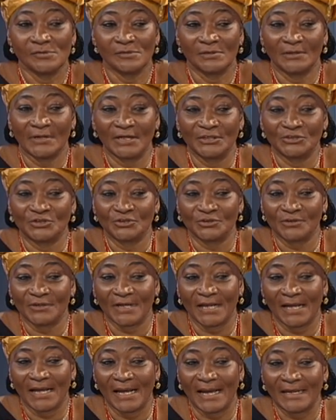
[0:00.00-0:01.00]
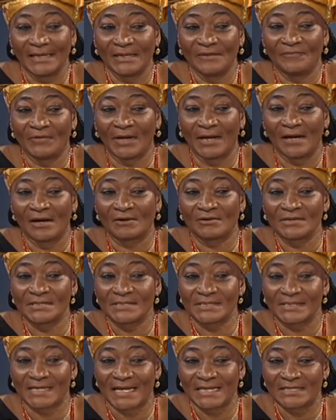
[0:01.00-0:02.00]
Nigeria and even can
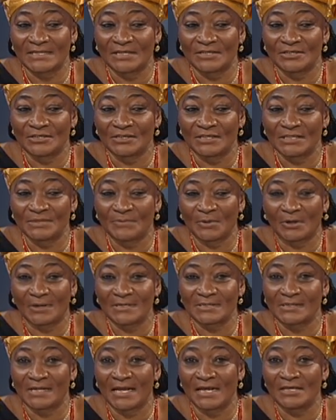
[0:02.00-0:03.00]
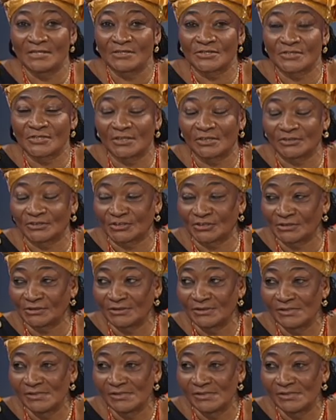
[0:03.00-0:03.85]
criticize Nigeria is because they are in search